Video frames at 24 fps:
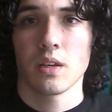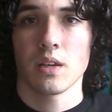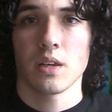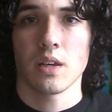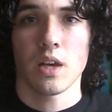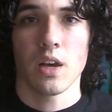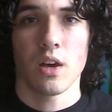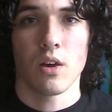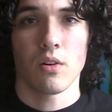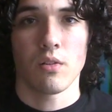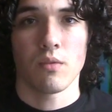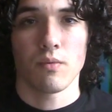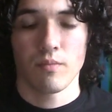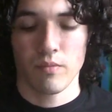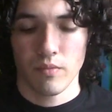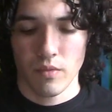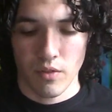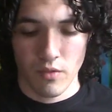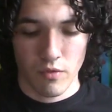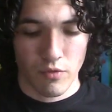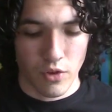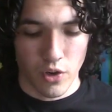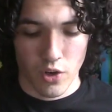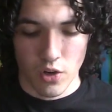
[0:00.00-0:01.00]
Now,
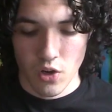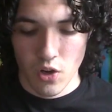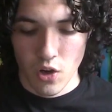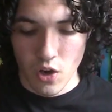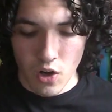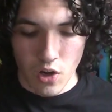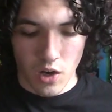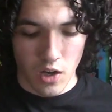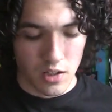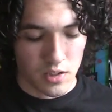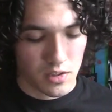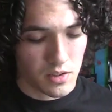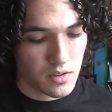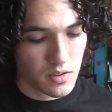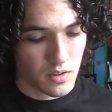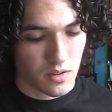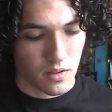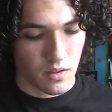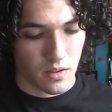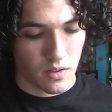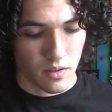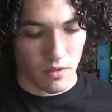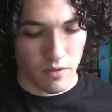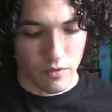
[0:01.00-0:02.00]
for cost
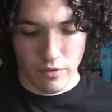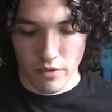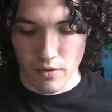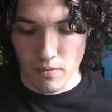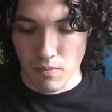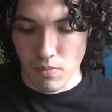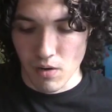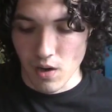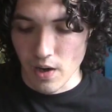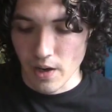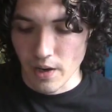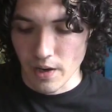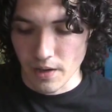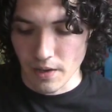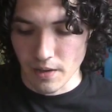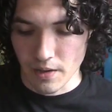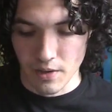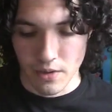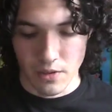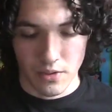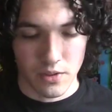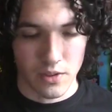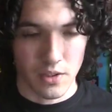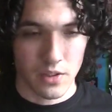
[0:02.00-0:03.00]
and for buying
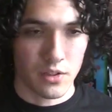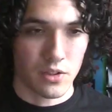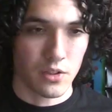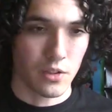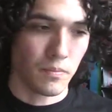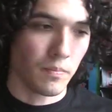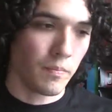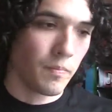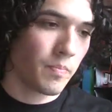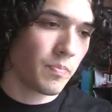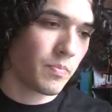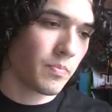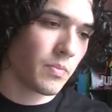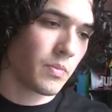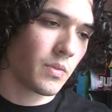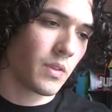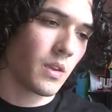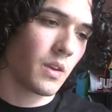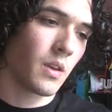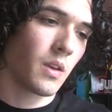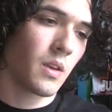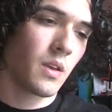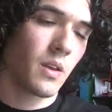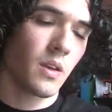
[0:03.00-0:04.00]
your system,
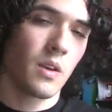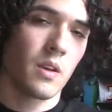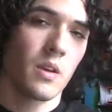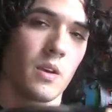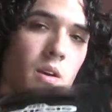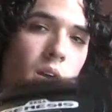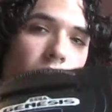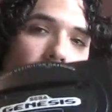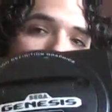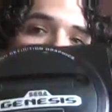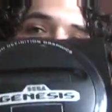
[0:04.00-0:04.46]
I would